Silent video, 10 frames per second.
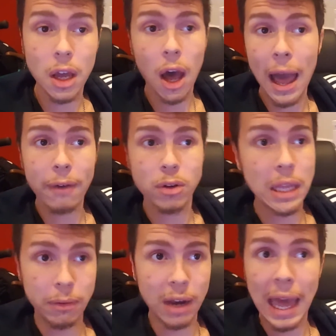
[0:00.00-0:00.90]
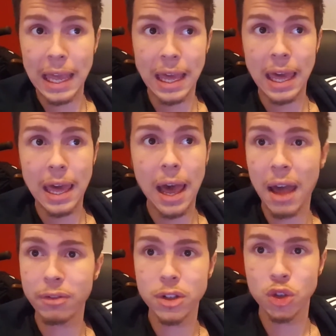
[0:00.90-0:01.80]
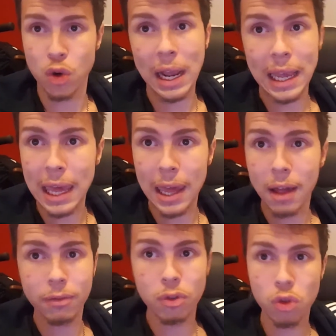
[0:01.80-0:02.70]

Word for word: I haven't even ate here. I haven't drank here.